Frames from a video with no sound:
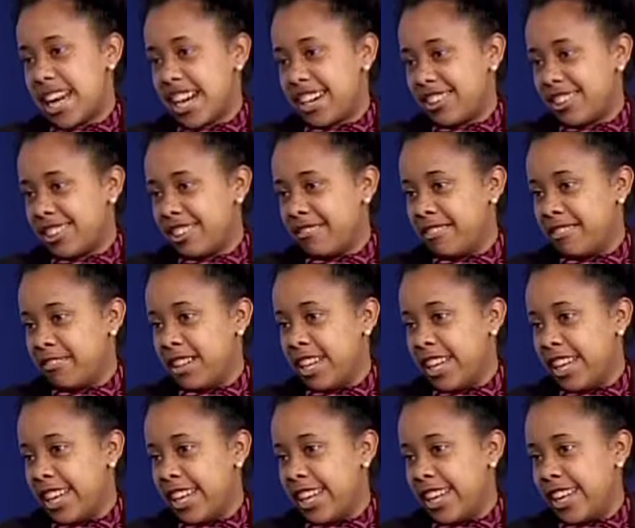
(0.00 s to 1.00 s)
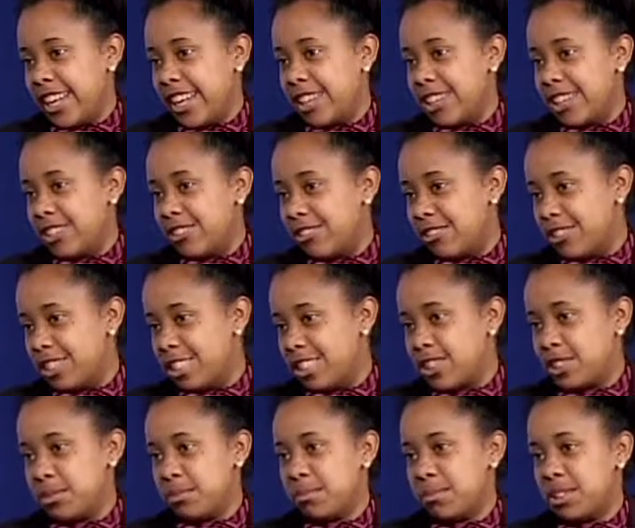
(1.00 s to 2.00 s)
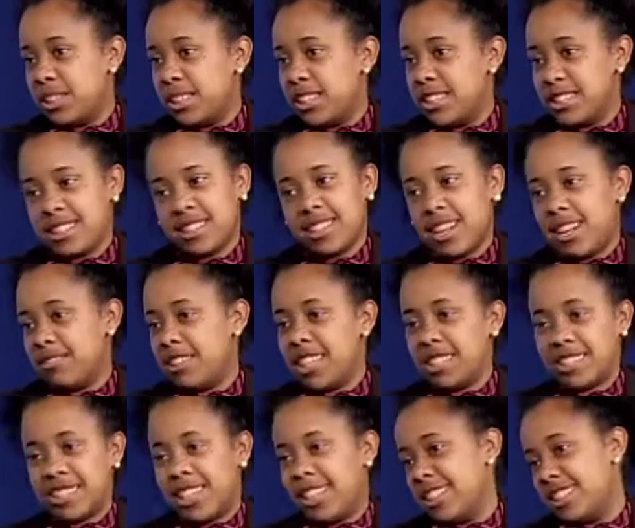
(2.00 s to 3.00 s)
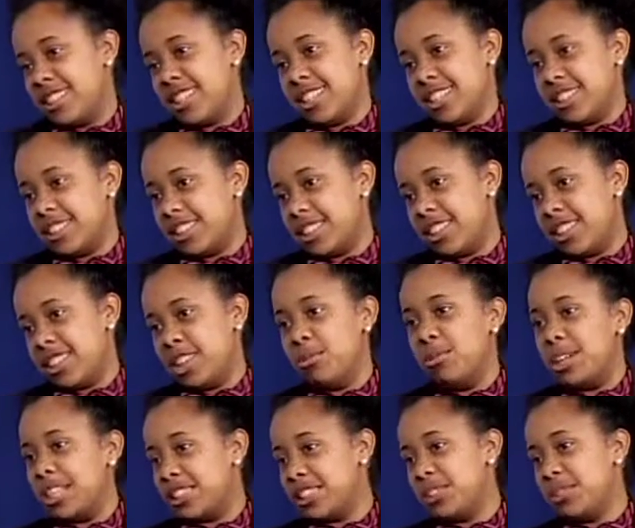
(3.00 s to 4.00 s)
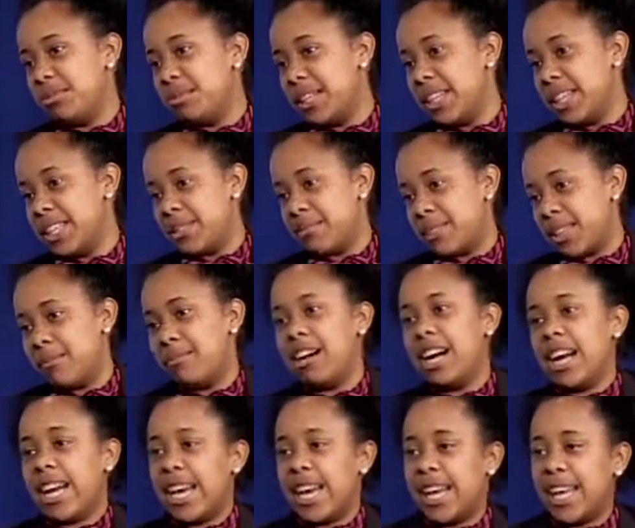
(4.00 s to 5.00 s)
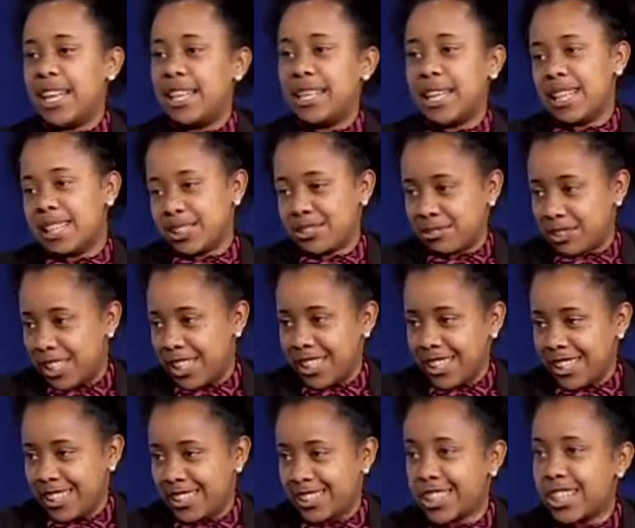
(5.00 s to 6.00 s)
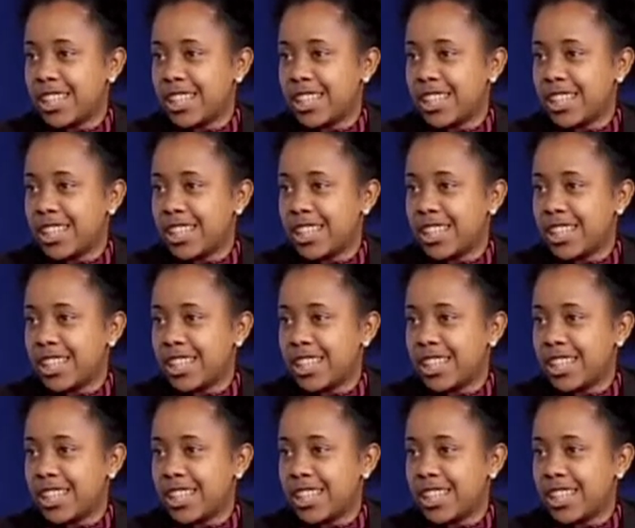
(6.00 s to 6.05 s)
acronym in my head of what soup was. I'm not saying it's necessarily what soup is, but in my head, that's what it is.